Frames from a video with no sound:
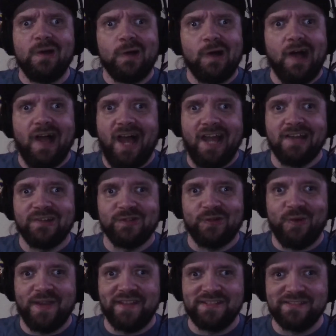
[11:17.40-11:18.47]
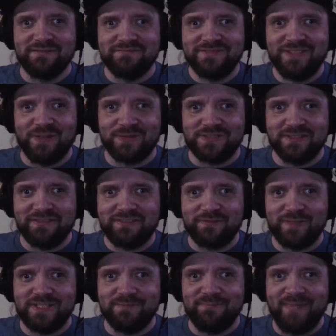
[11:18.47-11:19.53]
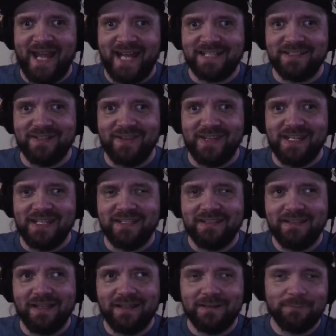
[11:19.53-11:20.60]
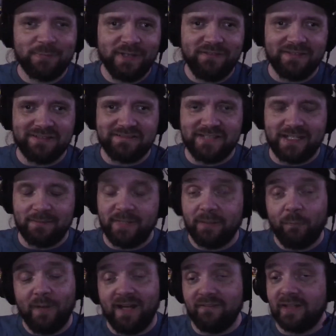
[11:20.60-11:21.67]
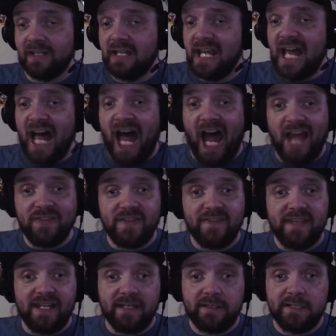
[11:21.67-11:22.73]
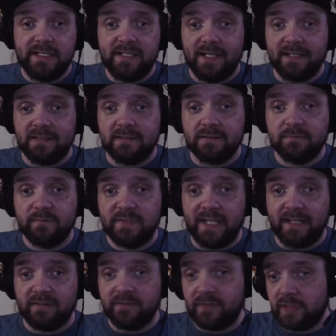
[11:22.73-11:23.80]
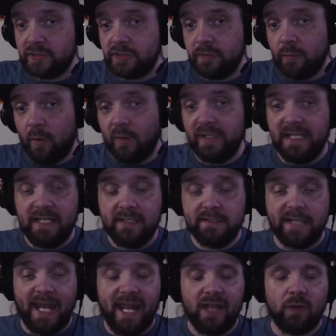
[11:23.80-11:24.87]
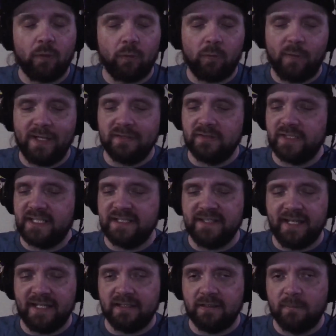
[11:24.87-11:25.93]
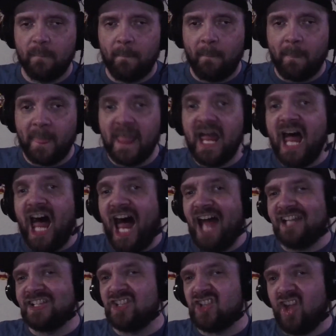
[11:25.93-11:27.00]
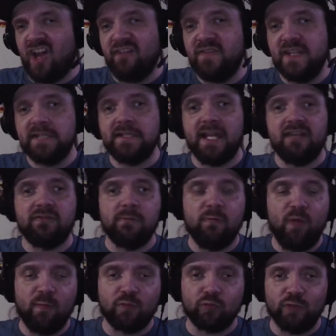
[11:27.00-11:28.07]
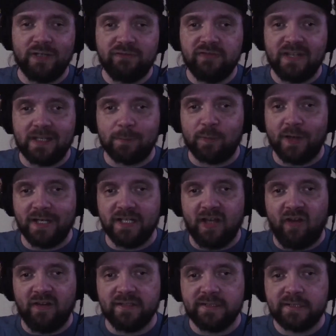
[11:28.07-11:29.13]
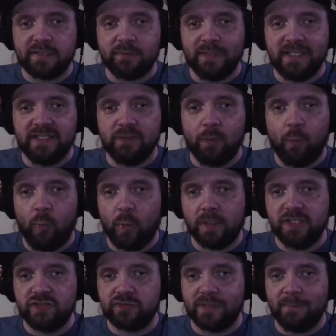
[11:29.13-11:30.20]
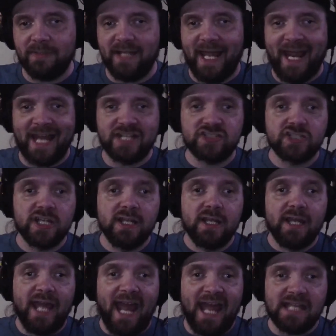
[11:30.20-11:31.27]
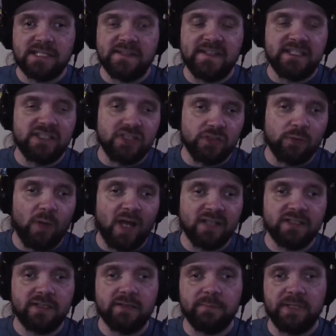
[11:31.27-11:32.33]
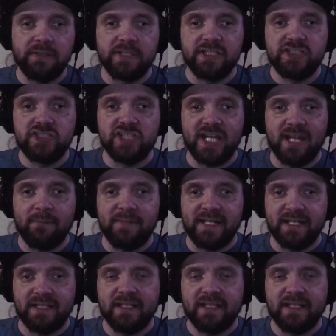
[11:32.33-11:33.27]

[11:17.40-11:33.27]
I don't know why they don't just switch it back to the previous title, but whatever. I think the NXT title second version is a great looking title. I love this title from the moment Ric Flair brought it on screen to award to Triple H as the new undisputed champion.